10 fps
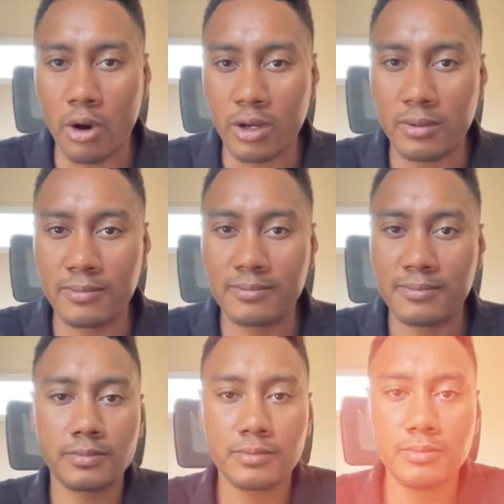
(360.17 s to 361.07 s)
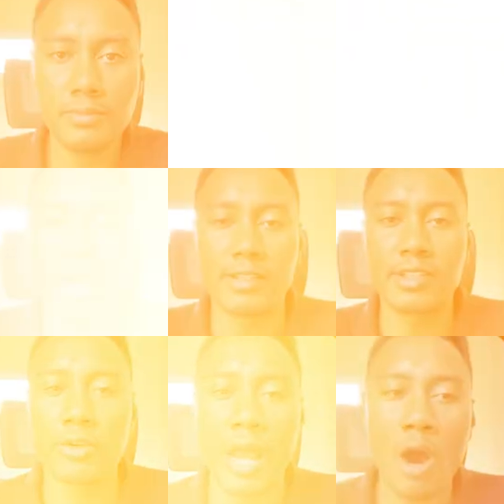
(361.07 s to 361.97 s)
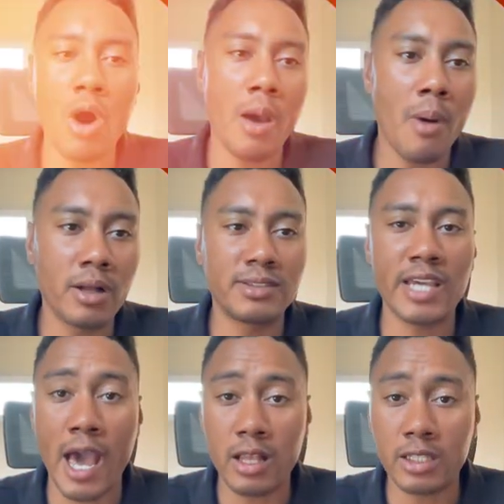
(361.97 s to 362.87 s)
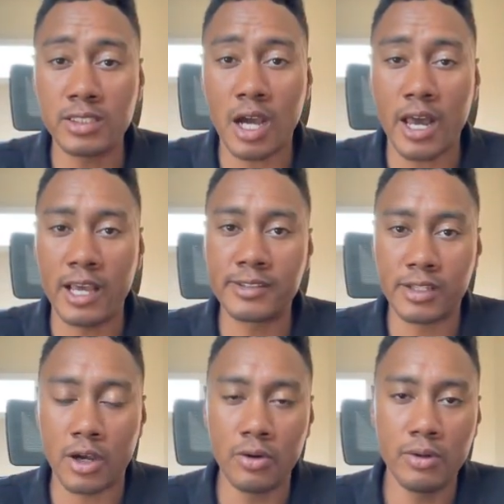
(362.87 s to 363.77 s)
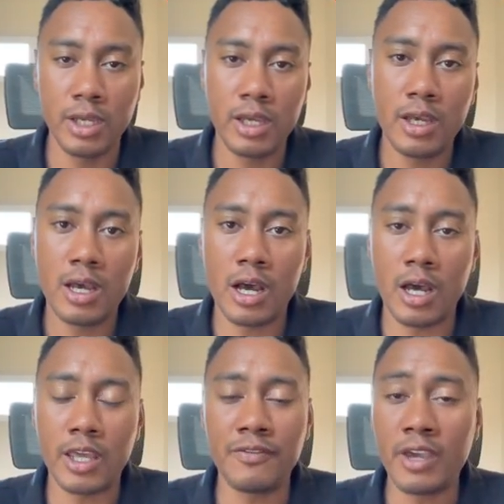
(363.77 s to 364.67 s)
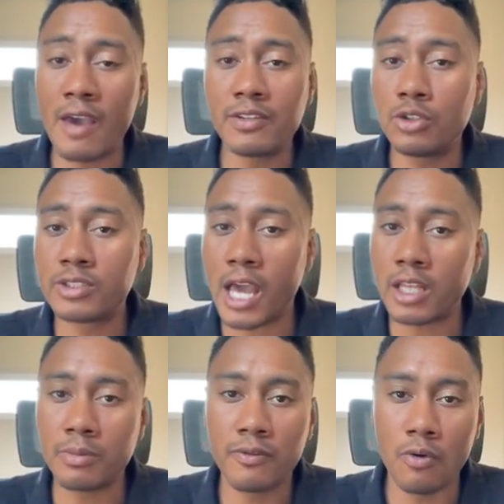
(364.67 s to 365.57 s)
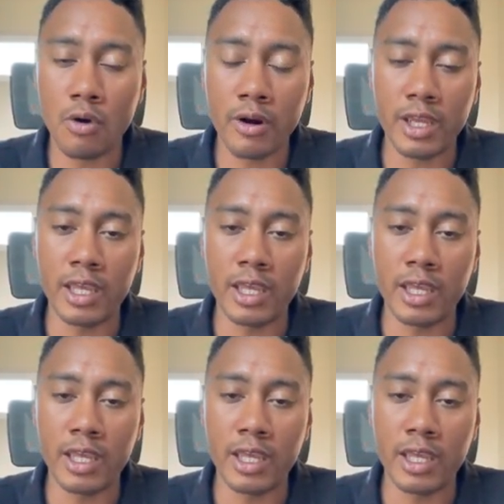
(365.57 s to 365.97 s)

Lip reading: work. Okay, so now I'm on tally.so. If you haven't used Tally before,